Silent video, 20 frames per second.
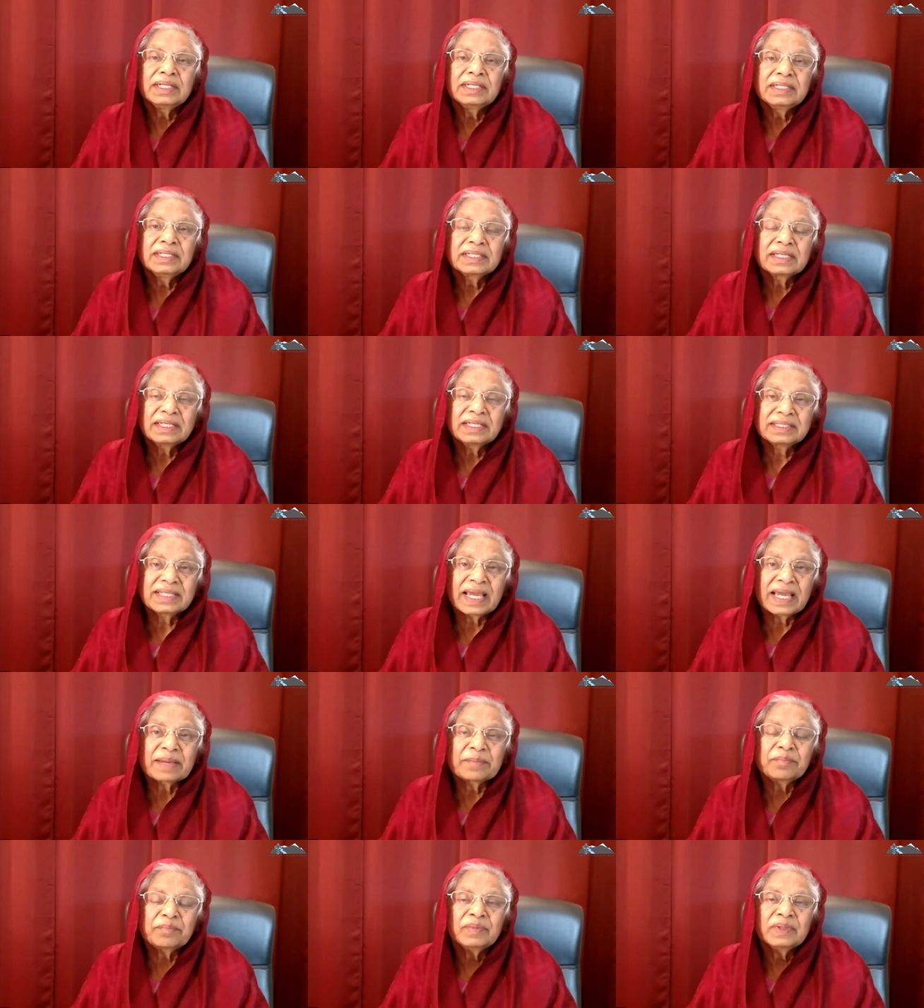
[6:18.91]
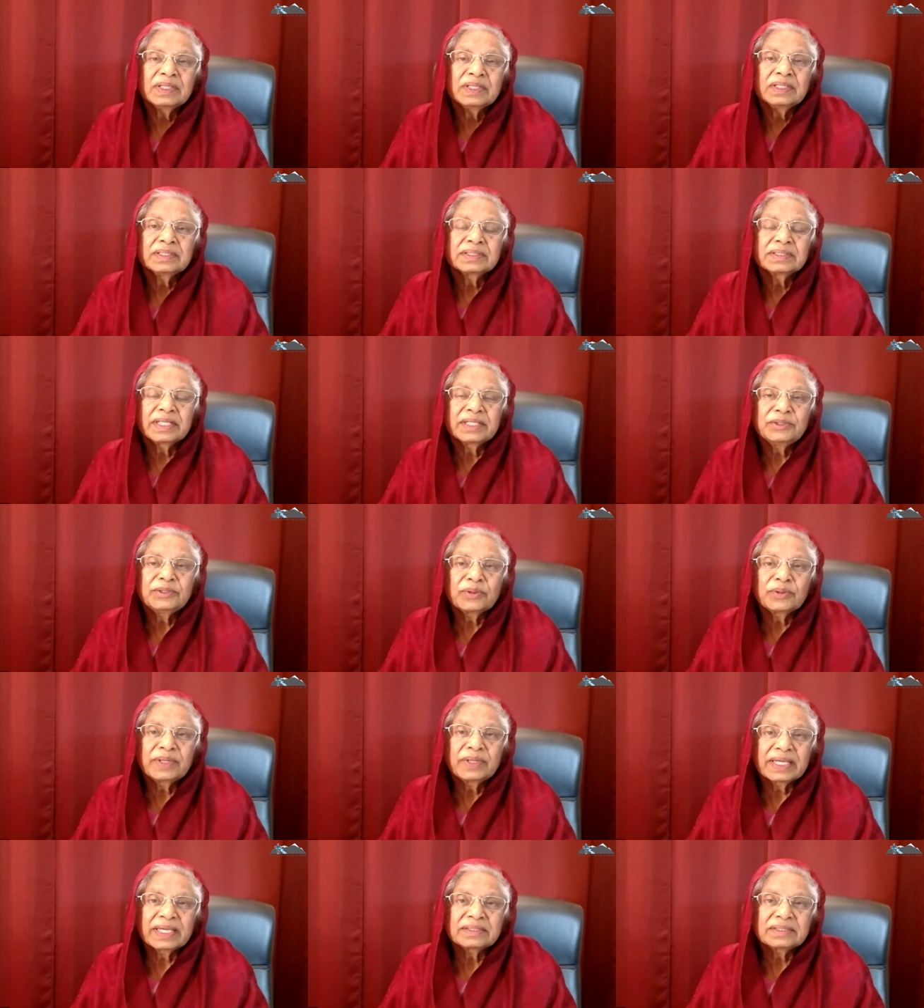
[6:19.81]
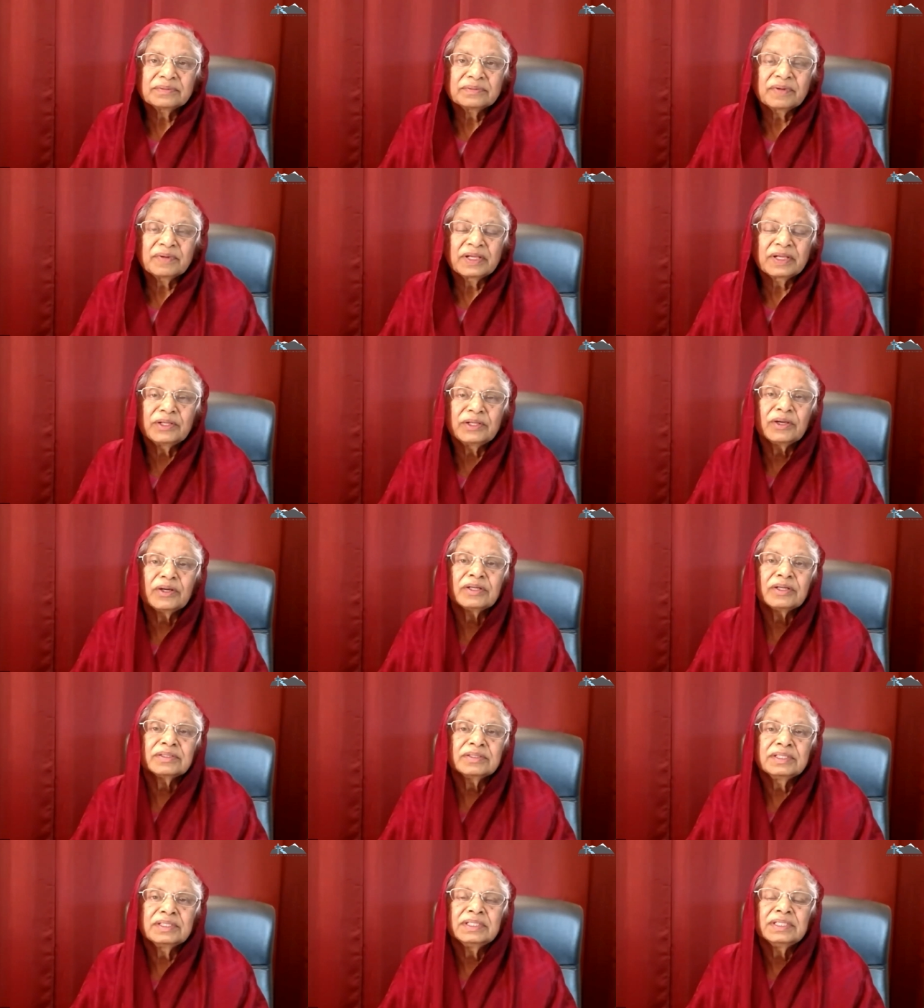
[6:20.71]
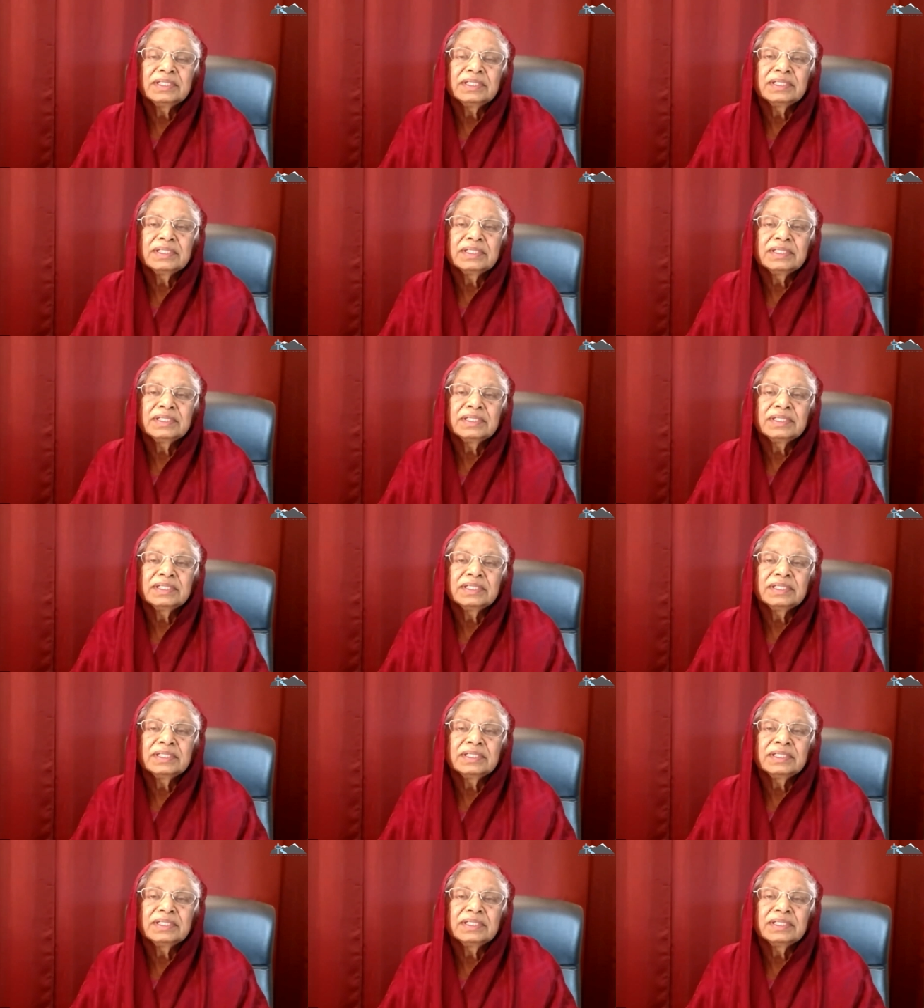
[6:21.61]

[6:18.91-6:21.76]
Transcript: A little time that you get when you're